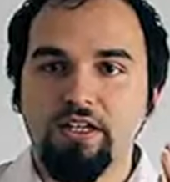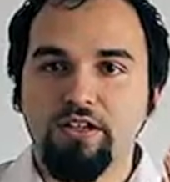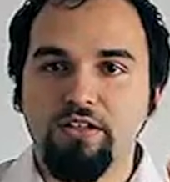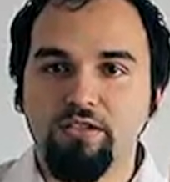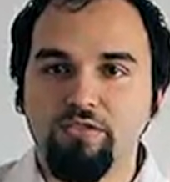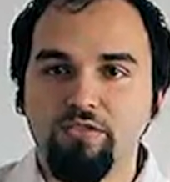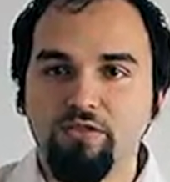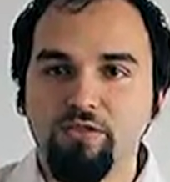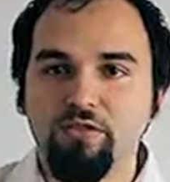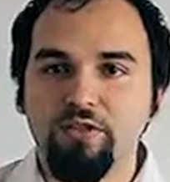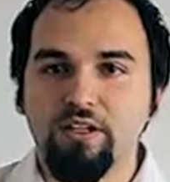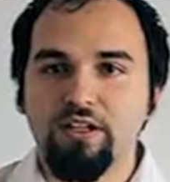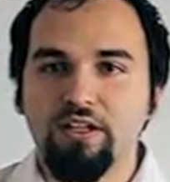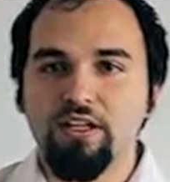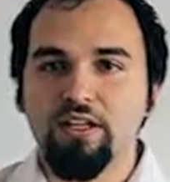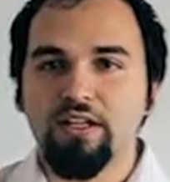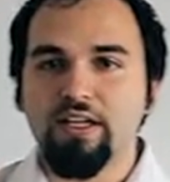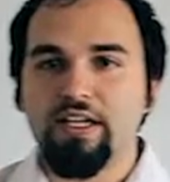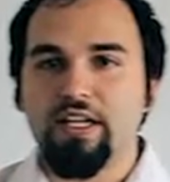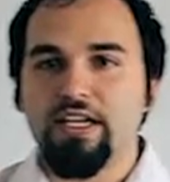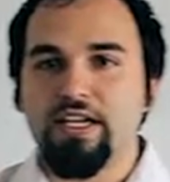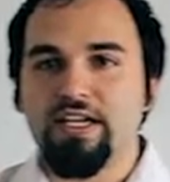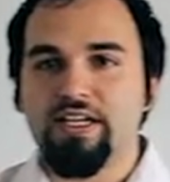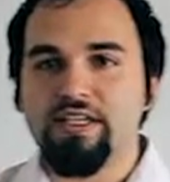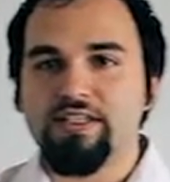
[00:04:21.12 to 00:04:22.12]

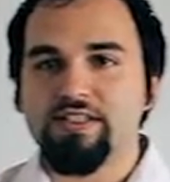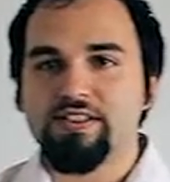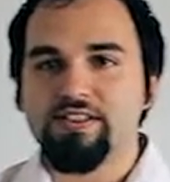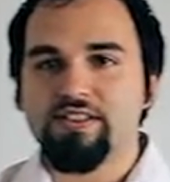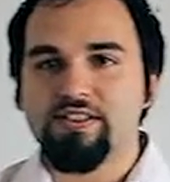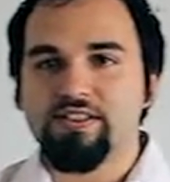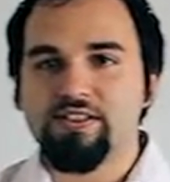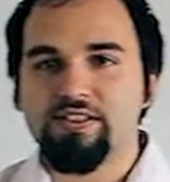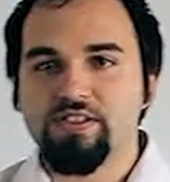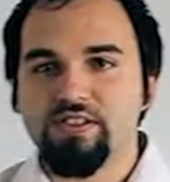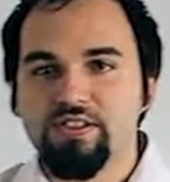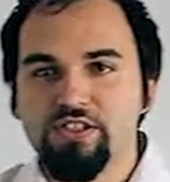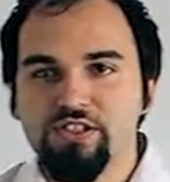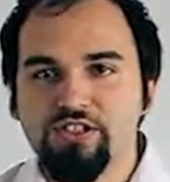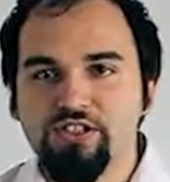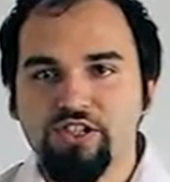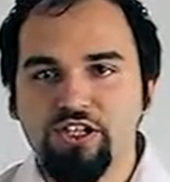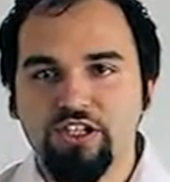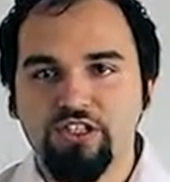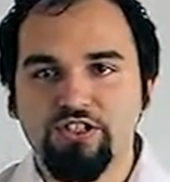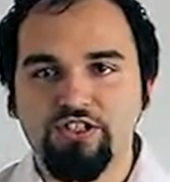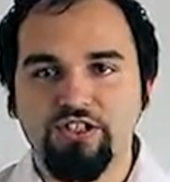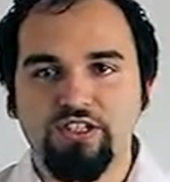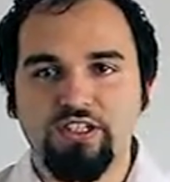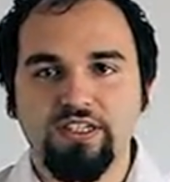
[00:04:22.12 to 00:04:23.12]
Google as a search
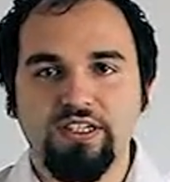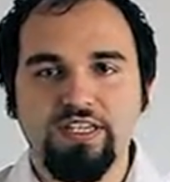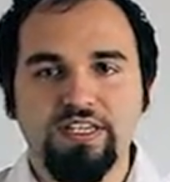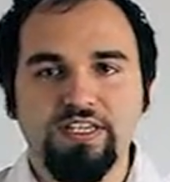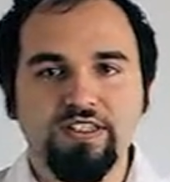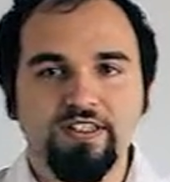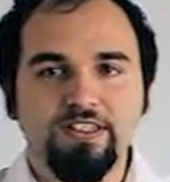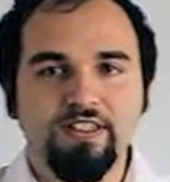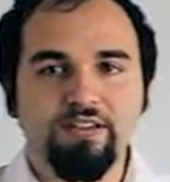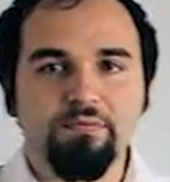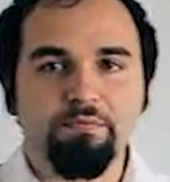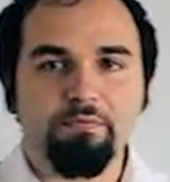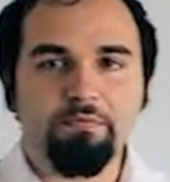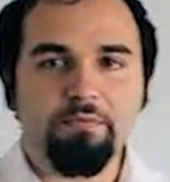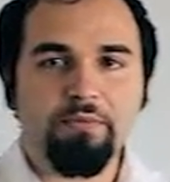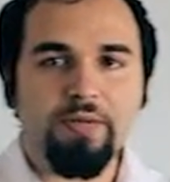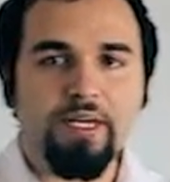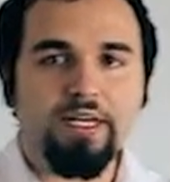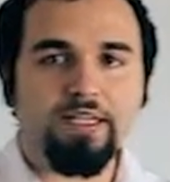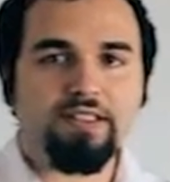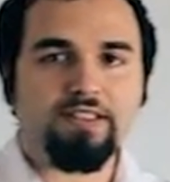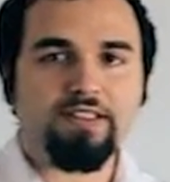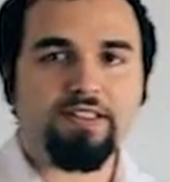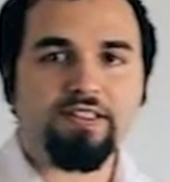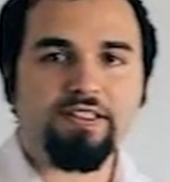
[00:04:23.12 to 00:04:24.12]
engine is
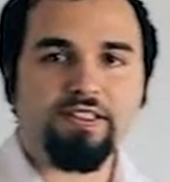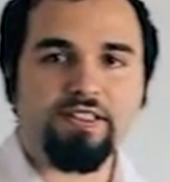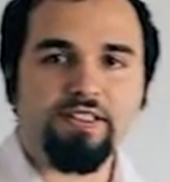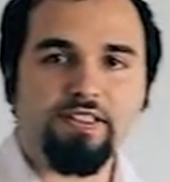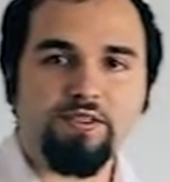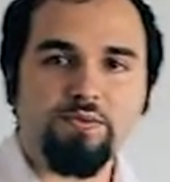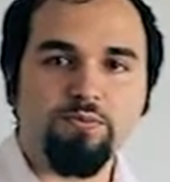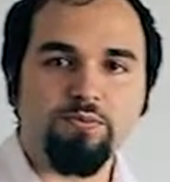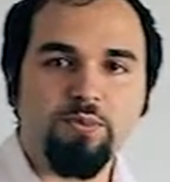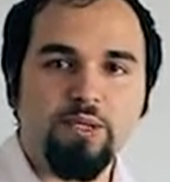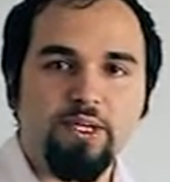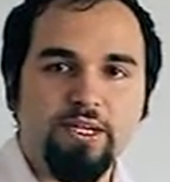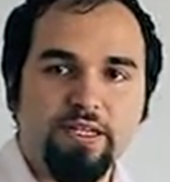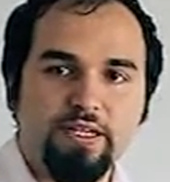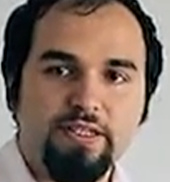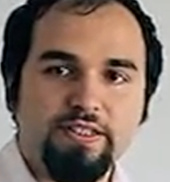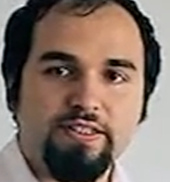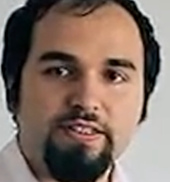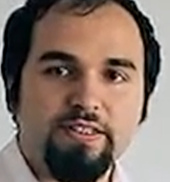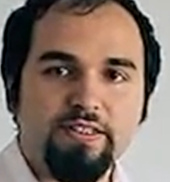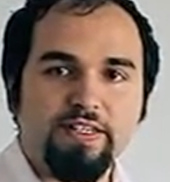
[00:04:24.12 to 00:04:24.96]
amazingly smart.